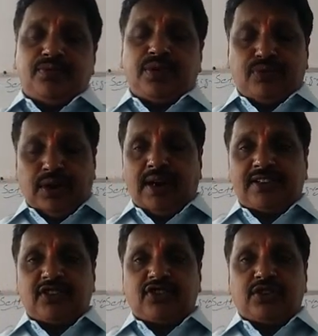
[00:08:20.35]
or
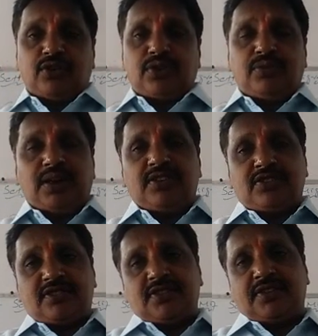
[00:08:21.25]
5,60,000
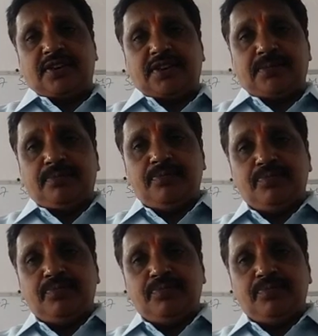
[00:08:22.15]
villages at the time.